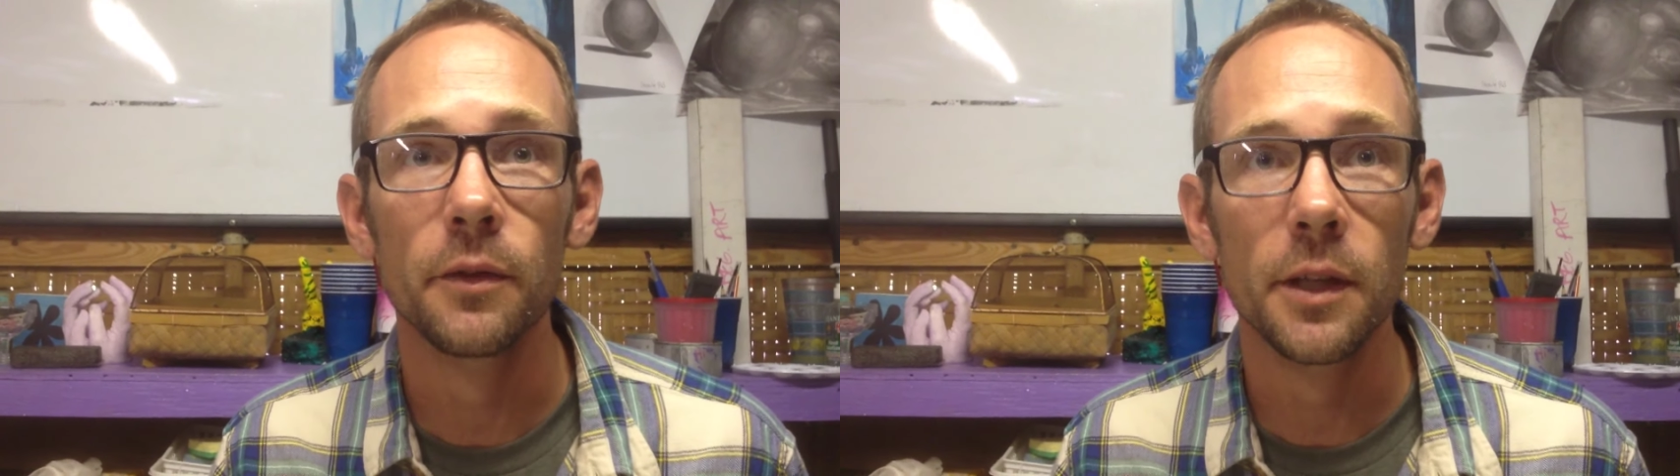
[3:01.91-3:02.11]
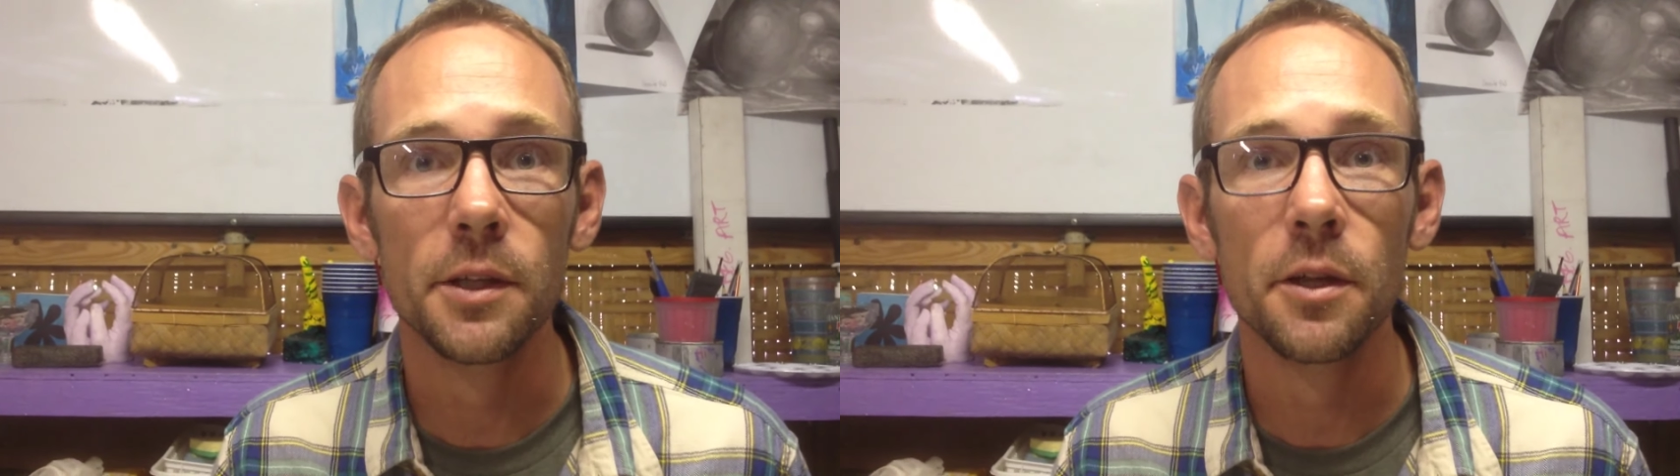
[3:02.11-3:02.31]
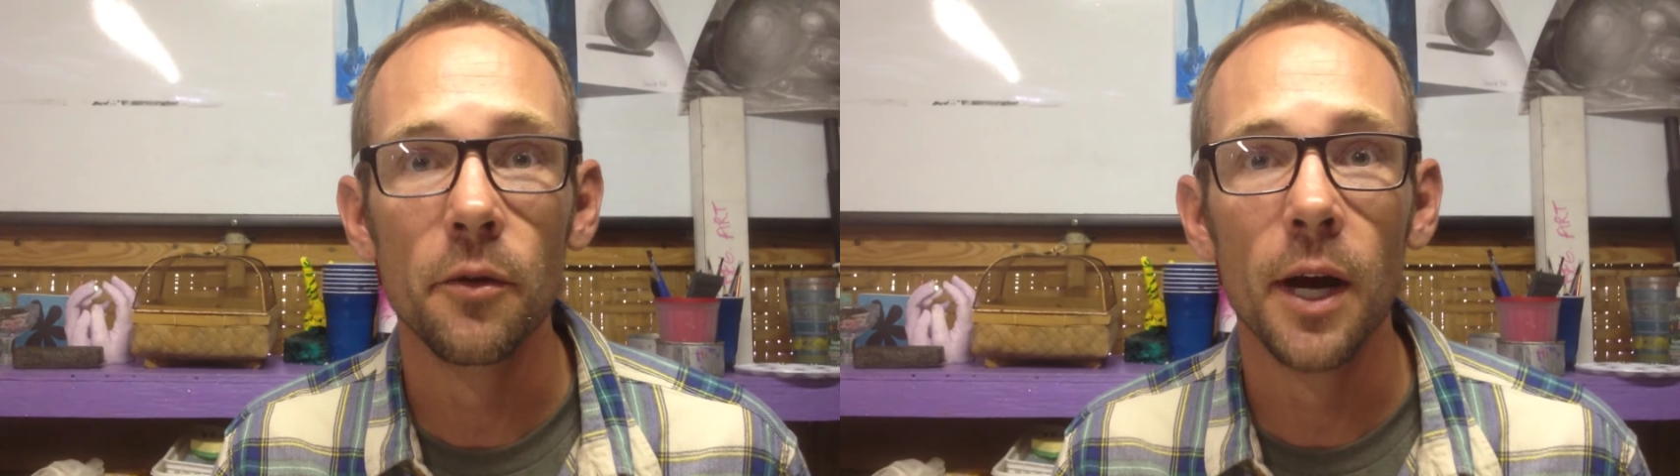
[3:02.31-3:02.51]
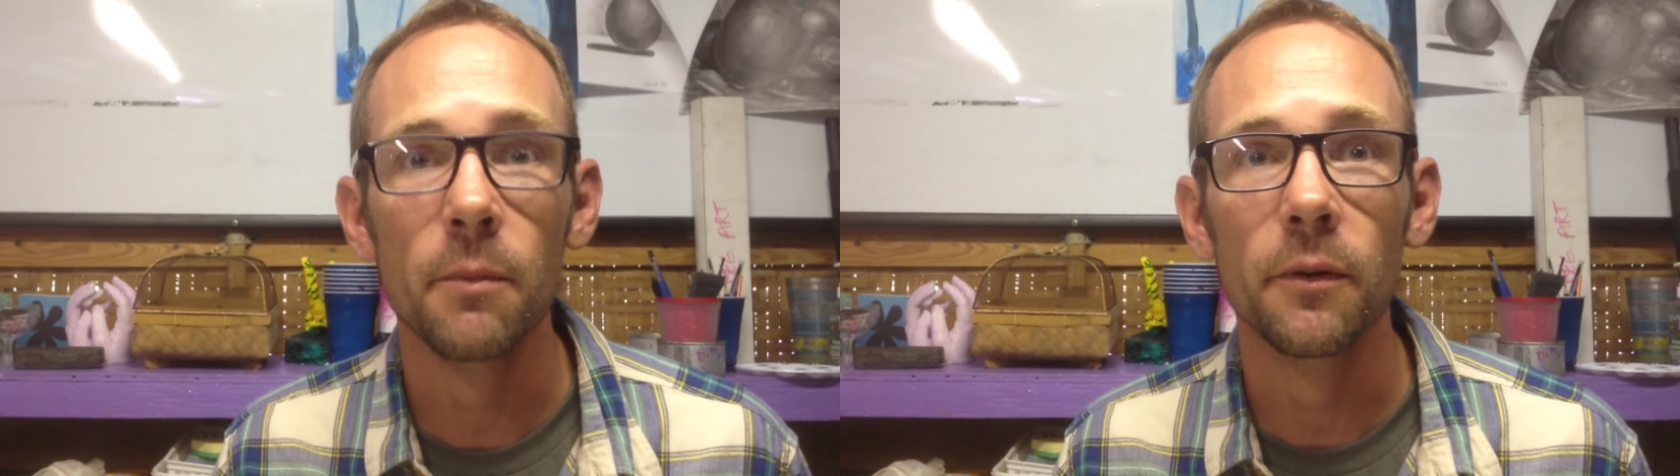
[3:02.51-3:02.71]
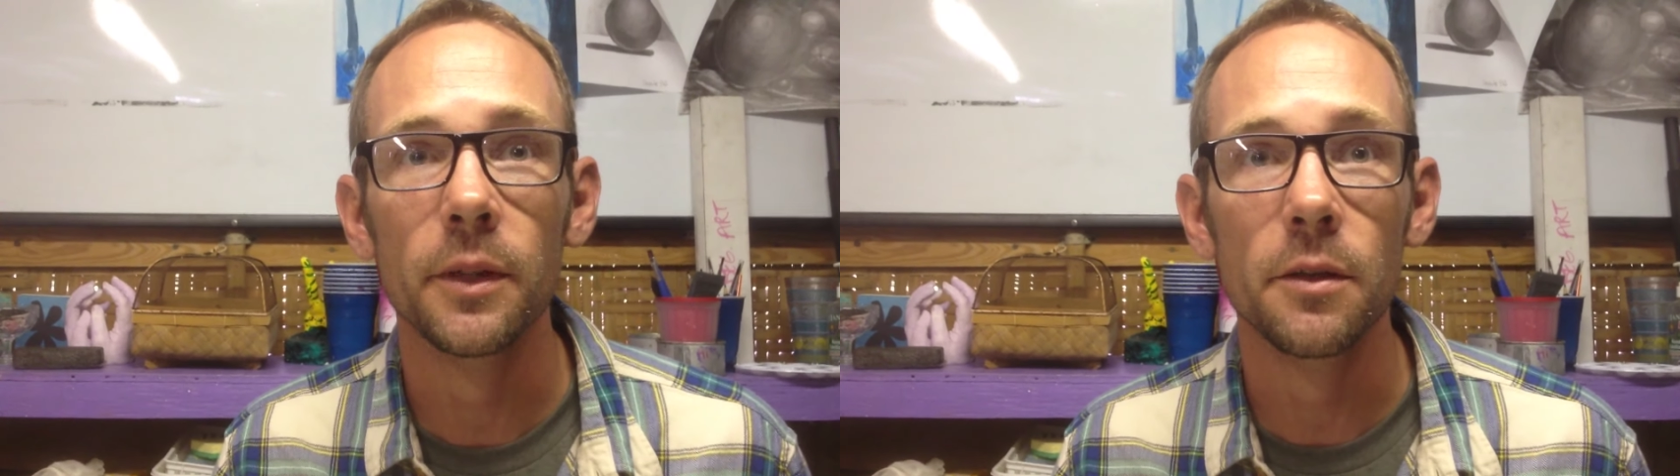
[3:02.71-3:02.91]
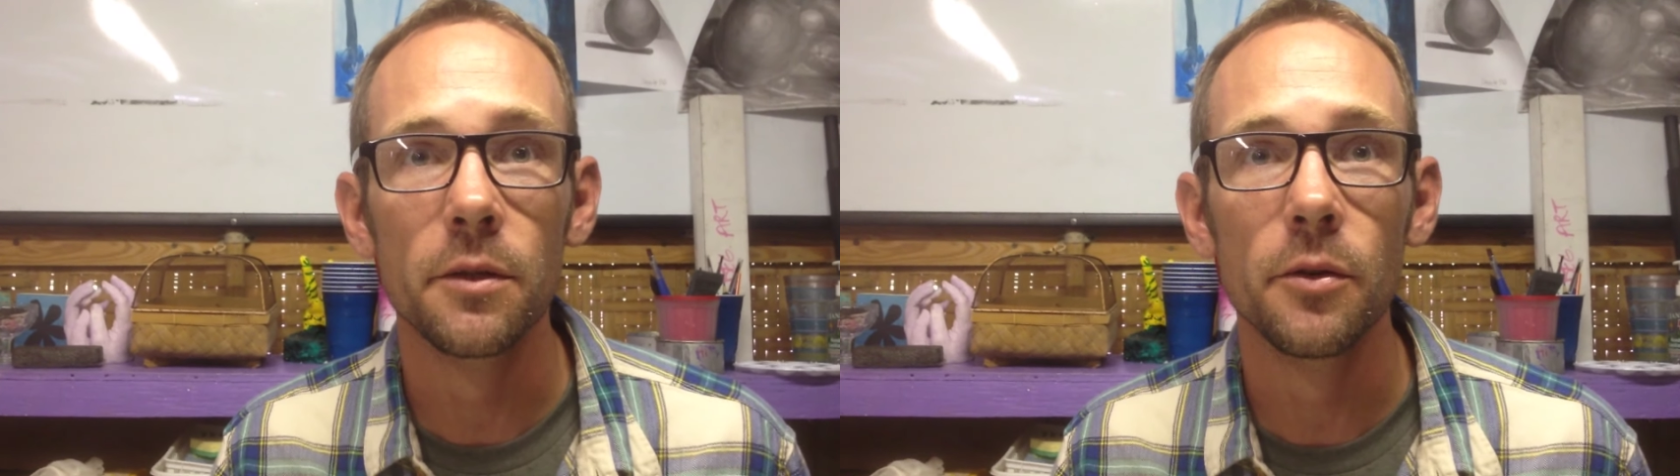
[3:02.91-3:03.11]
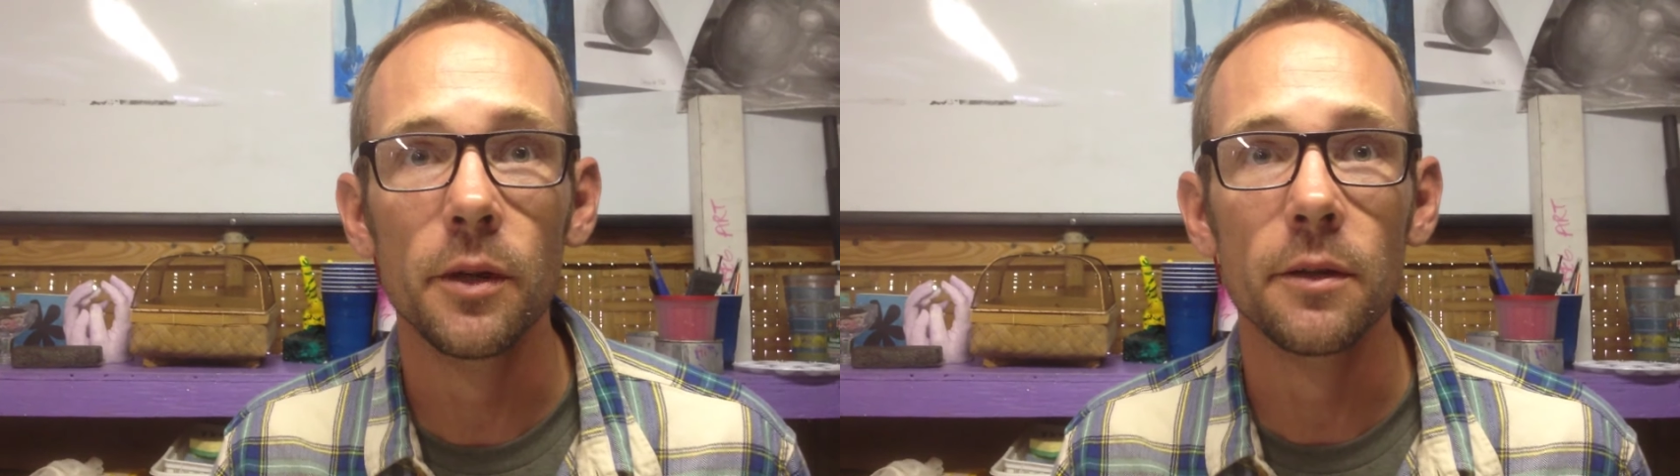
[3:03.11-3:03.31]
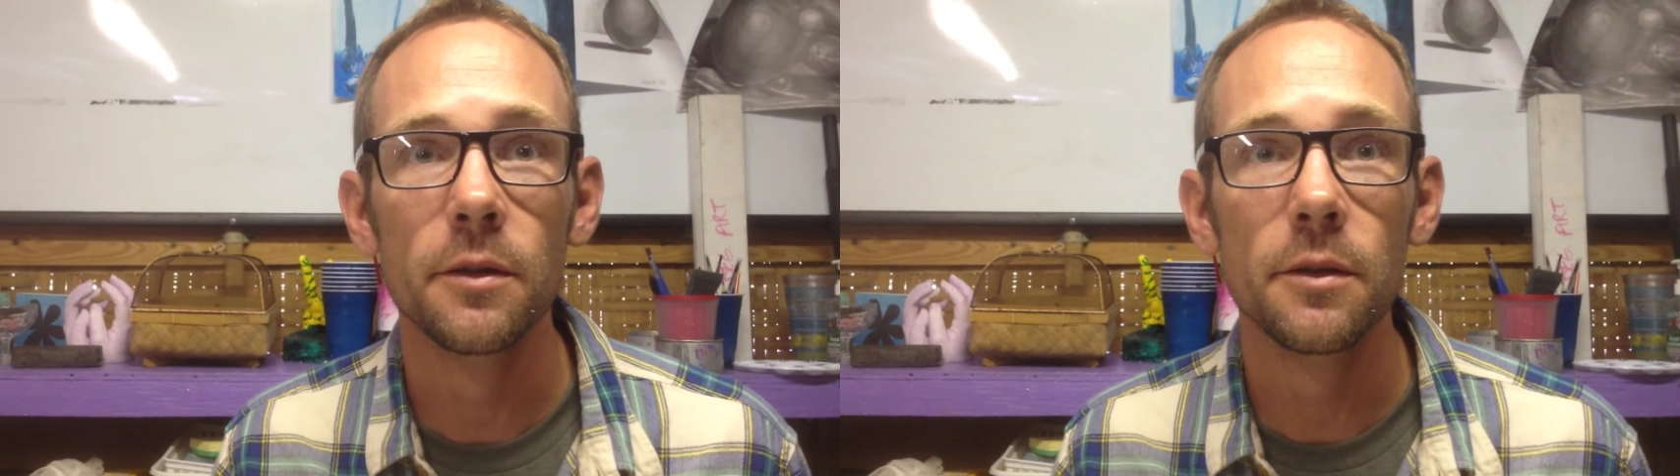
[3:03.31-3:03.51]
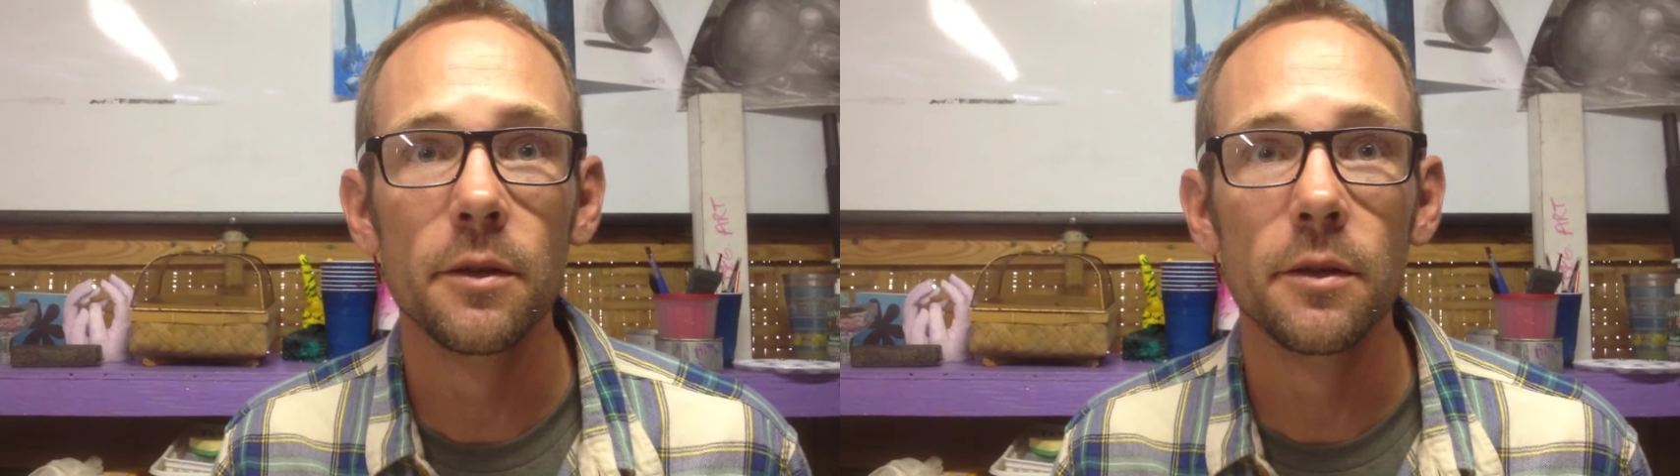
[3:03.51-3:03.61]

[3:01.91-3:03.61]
teaching grammar to students.